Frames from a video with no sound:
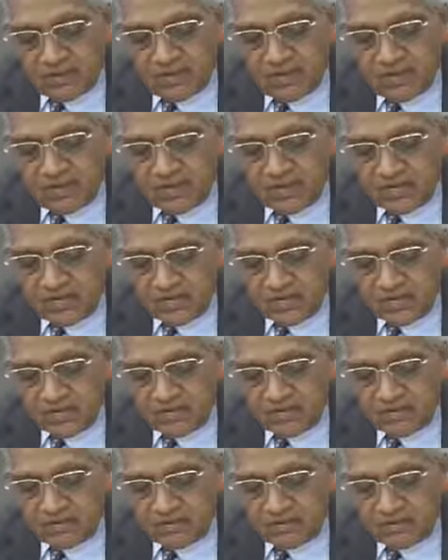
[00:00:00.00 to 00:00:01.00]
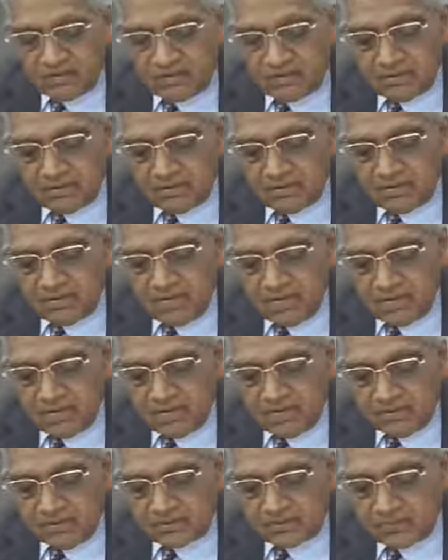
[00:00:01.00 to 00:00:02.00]
when with a
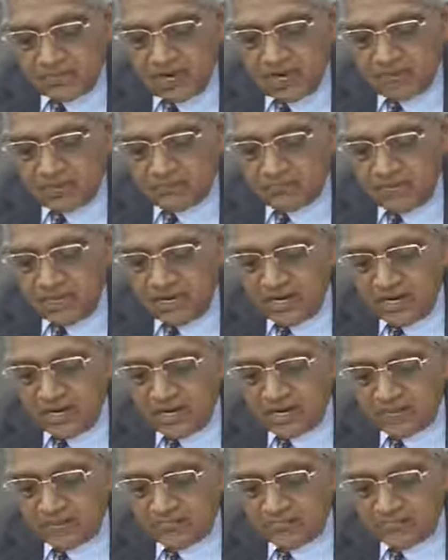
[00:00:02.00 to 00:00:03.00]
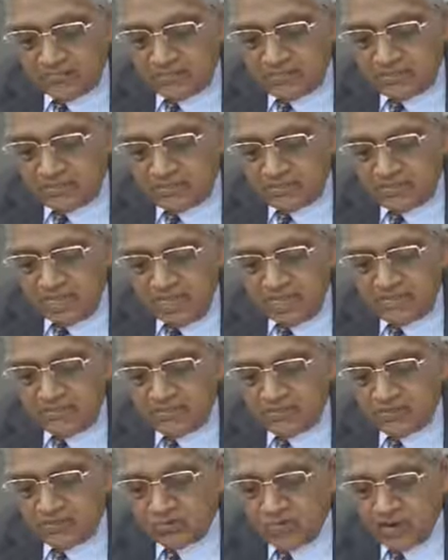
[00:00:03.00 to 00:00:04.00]
very short period of
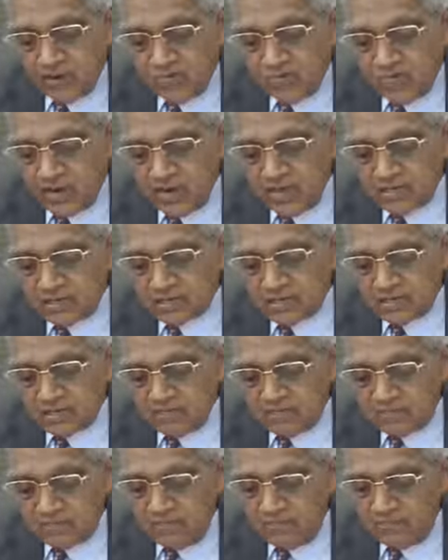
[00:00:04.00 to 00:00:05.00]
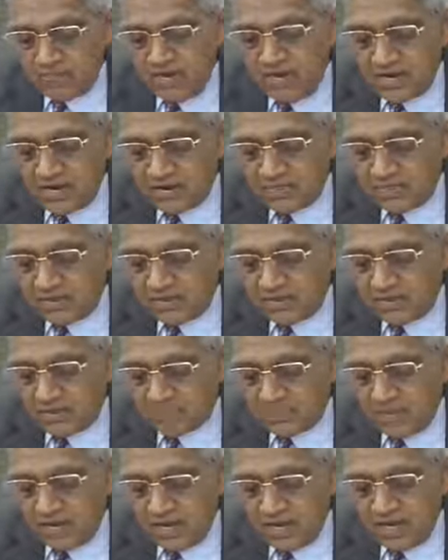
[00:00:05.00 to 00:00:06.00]
time to combat the pandemic
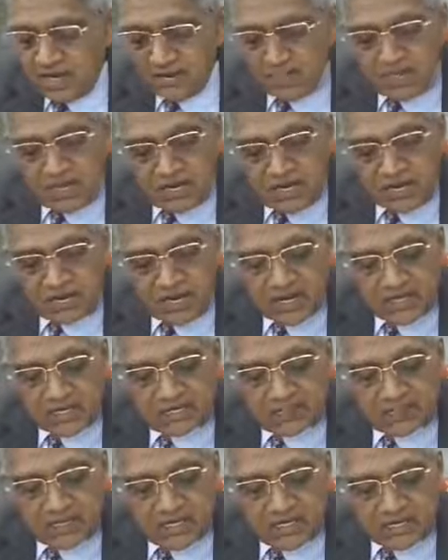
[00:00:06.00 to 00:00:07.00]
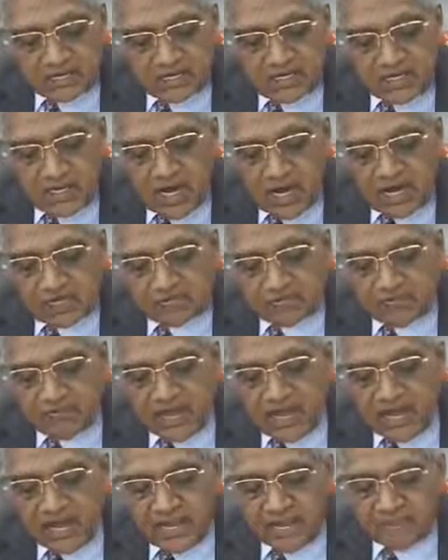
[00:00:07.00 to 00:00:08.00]
and minimize the loss of
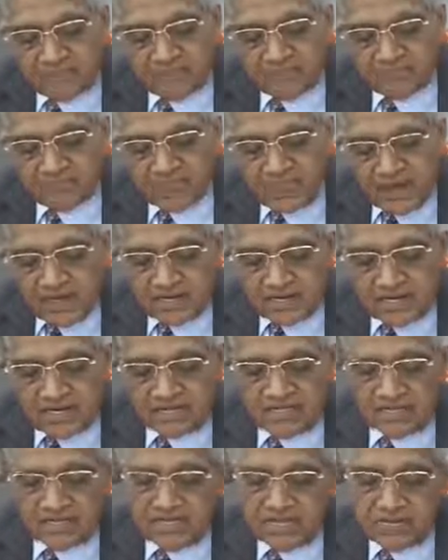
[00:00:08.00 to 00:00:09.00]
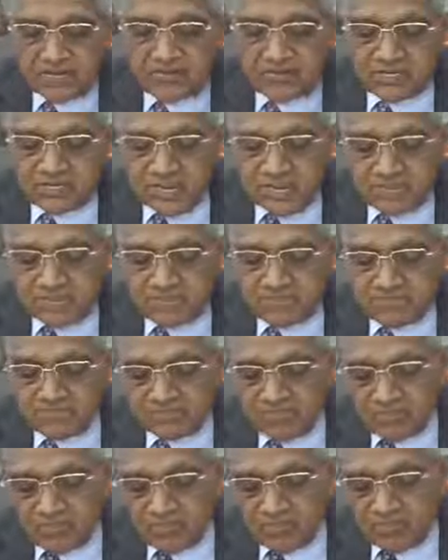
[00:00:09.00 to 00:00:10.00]
lives and at the same time
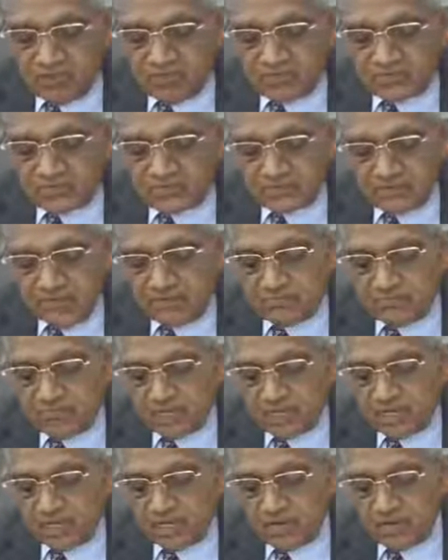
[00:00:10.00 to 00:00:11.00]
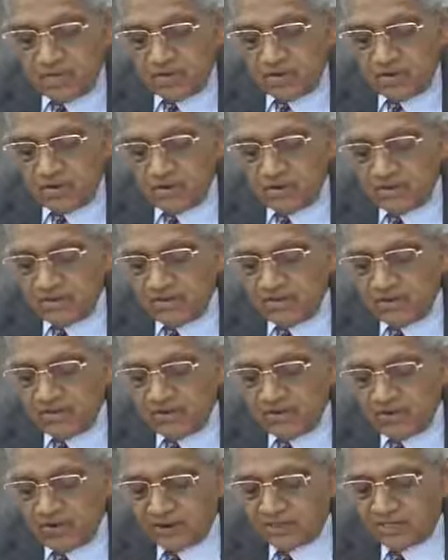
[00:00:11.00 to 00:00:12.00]
save the economy
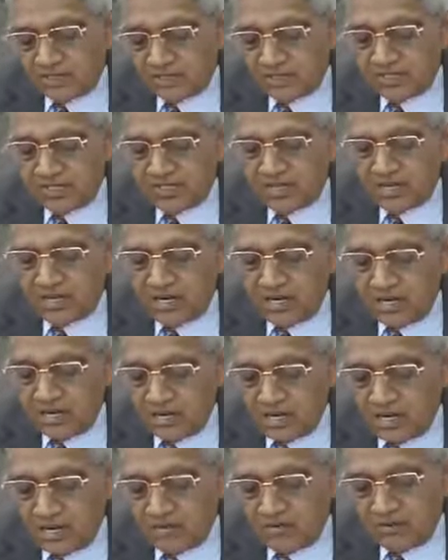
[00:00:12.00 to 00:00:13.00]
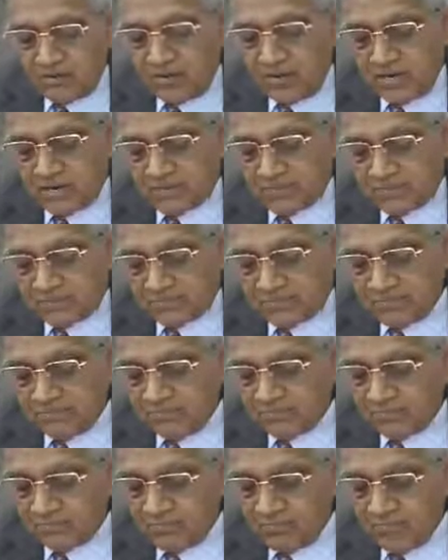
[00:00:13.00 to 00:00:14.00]
from the major outbreaks.
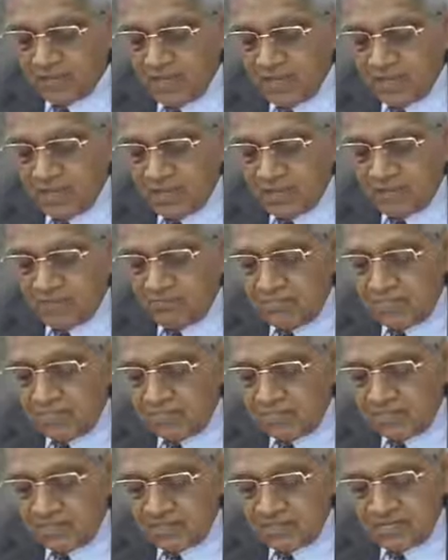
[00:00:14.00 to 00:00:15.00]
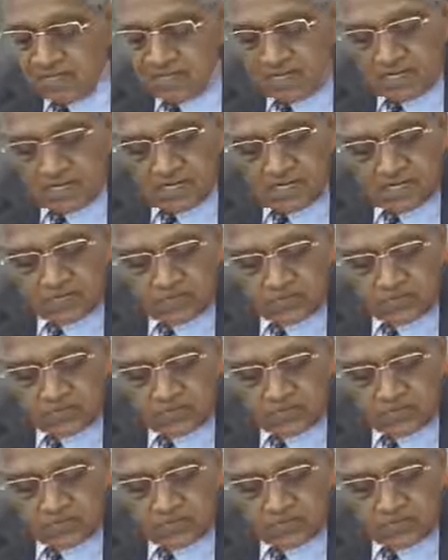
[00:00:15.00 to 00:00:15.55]
Making the